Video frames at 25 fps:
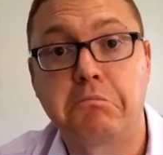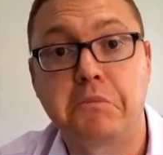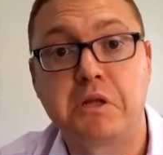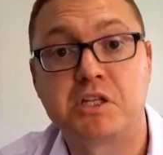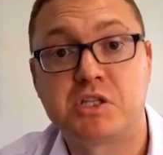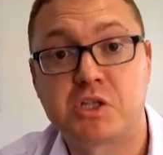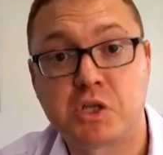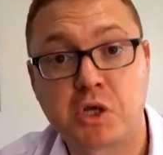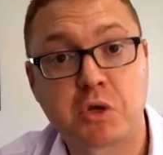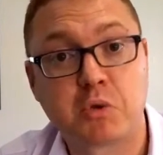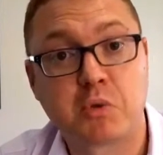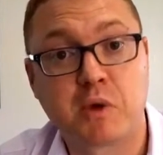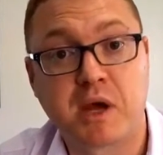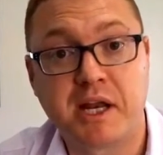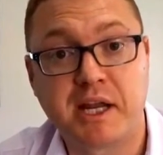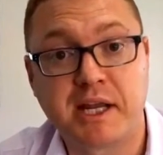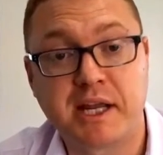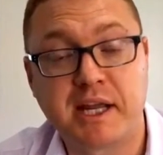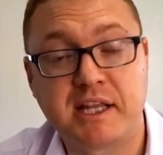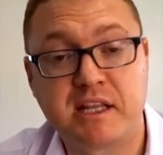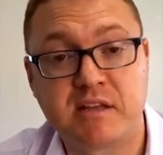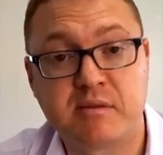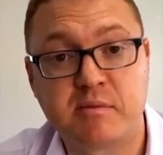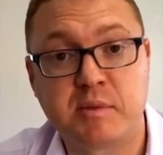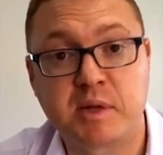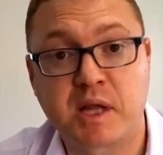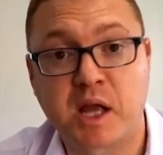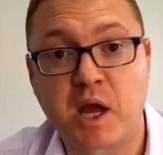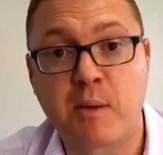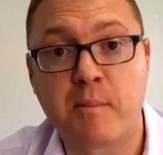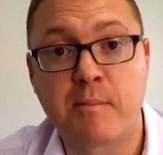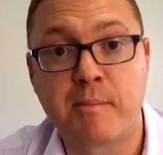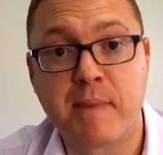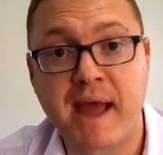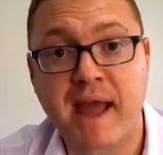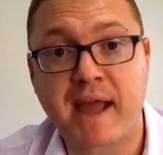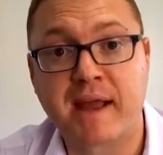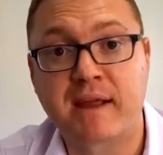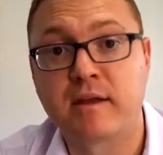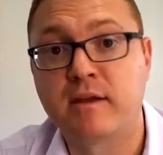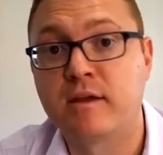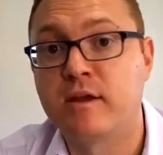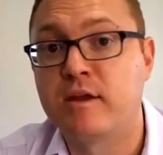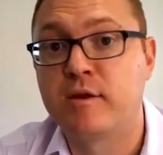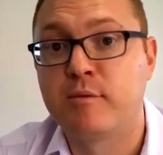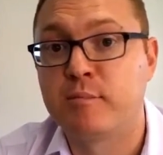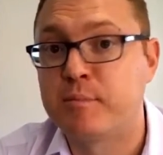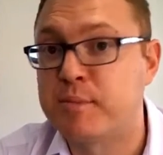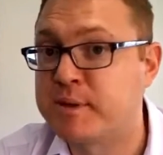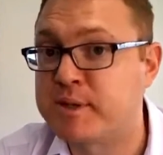It's a good way to get them to come
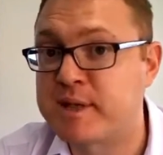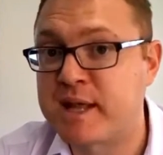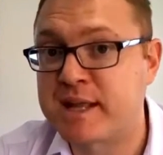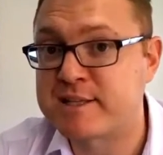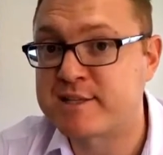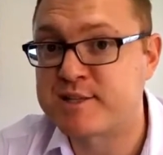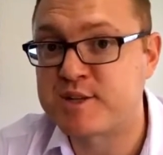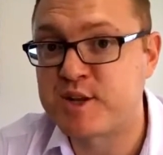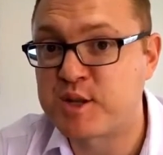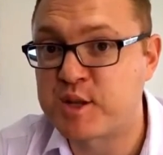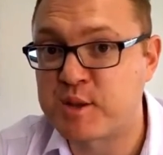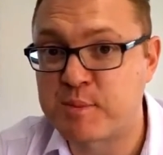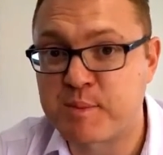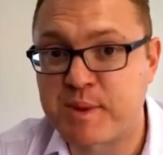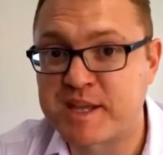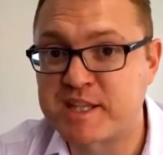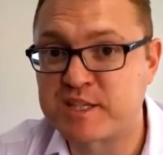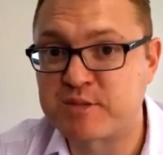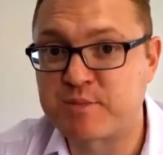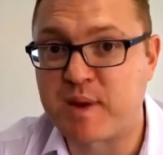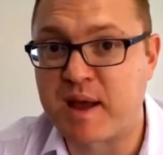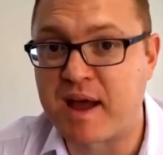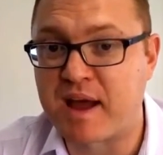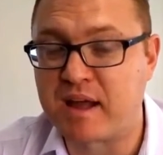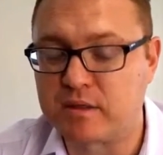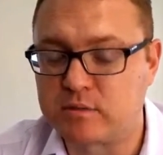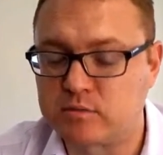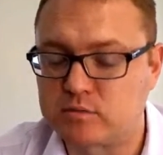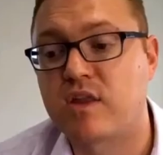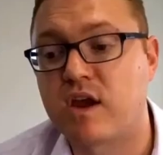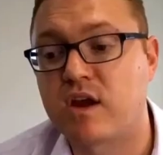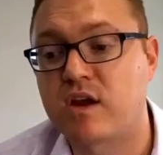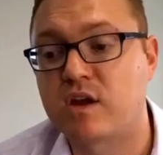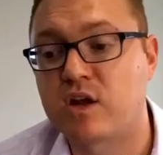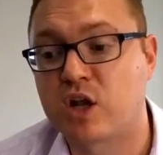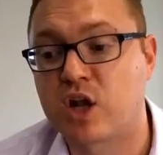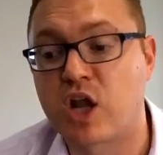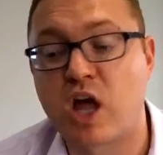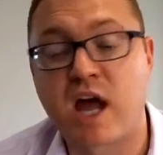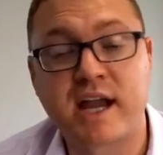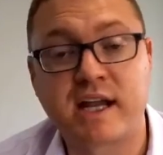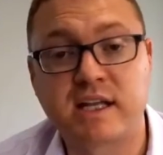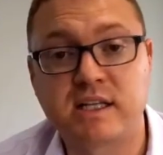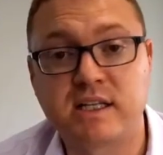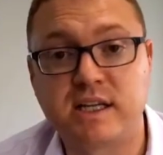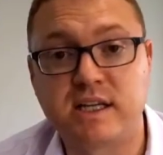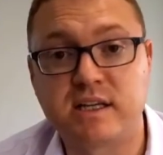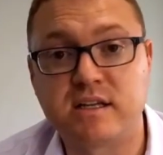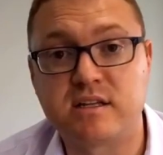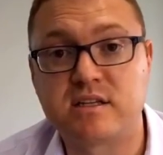back. But that's not the best part. They're
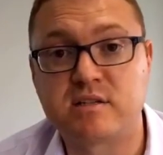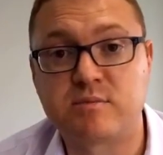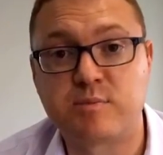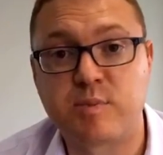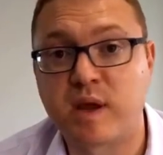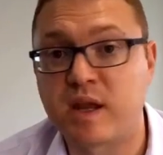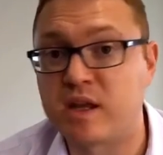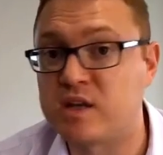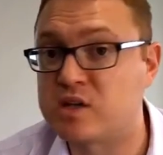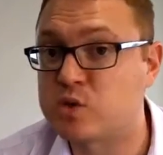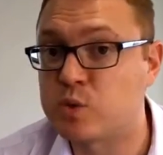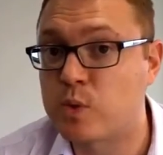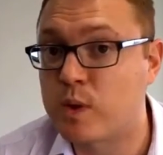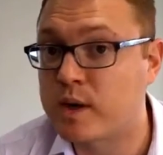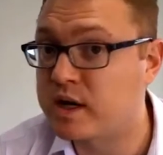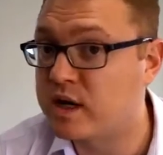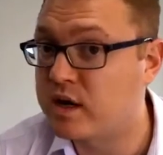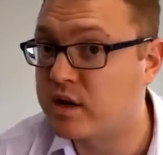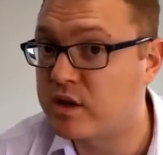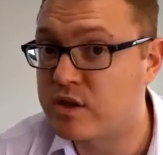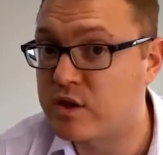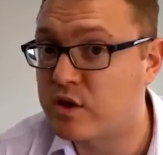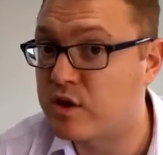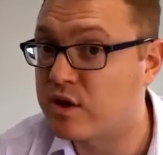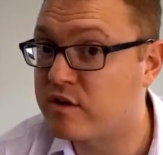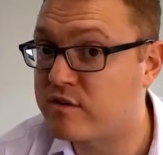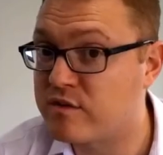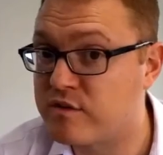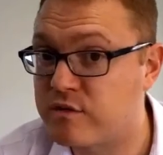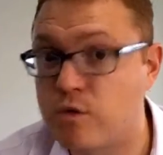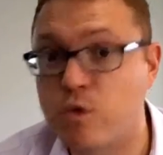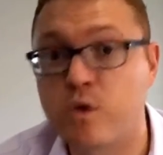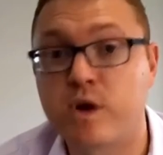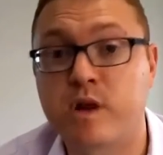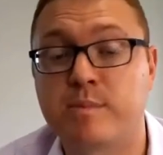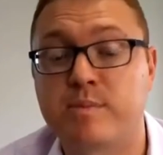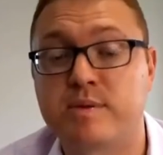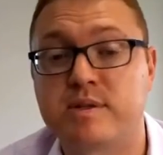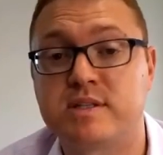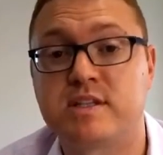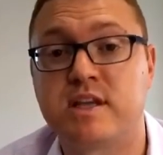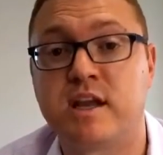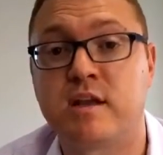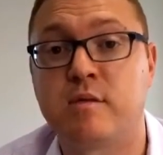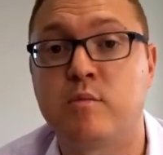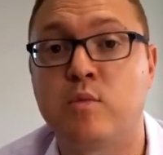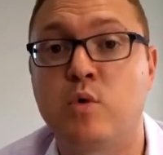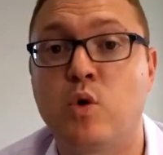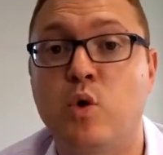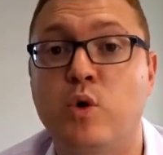likely to spend 20, 30,
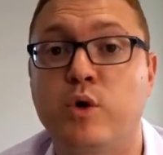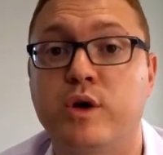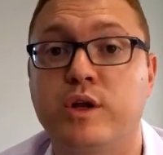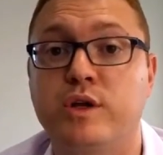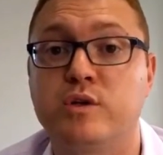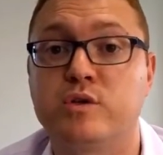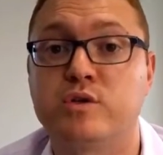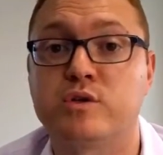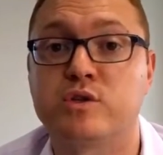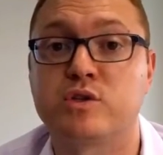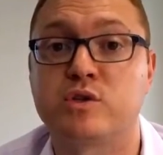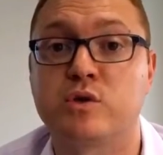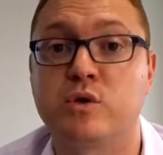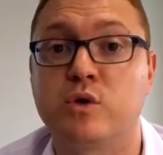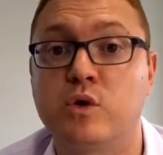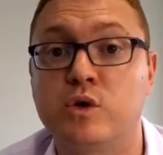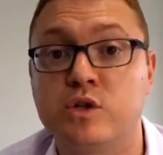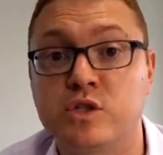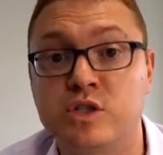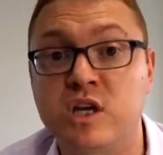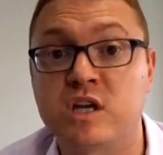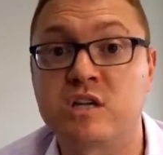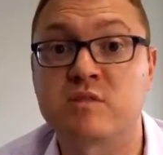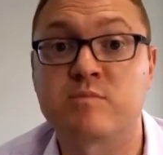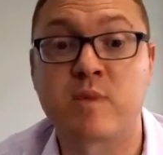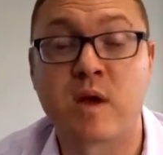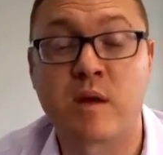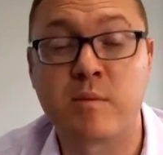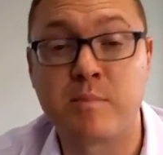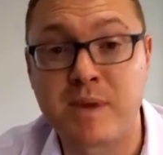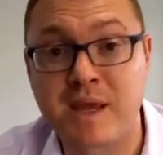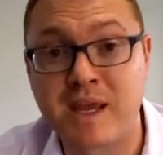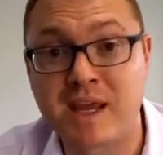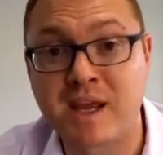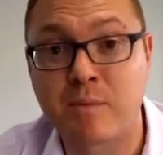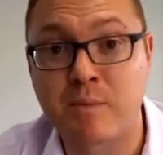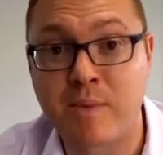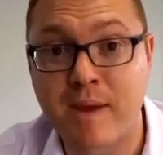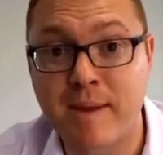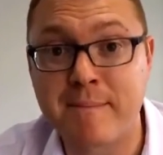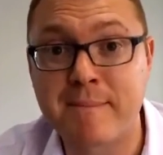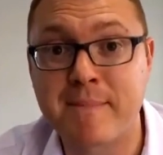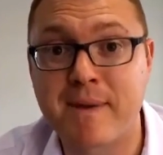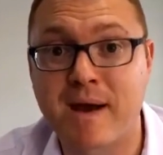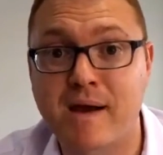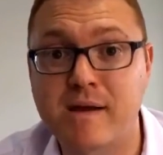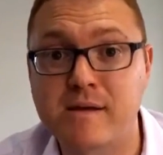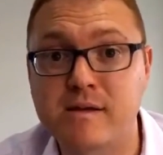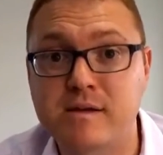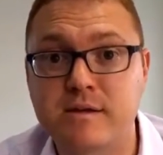40% more in your store just by being a
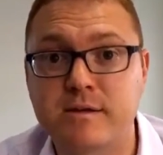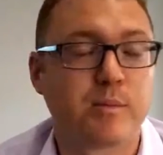member.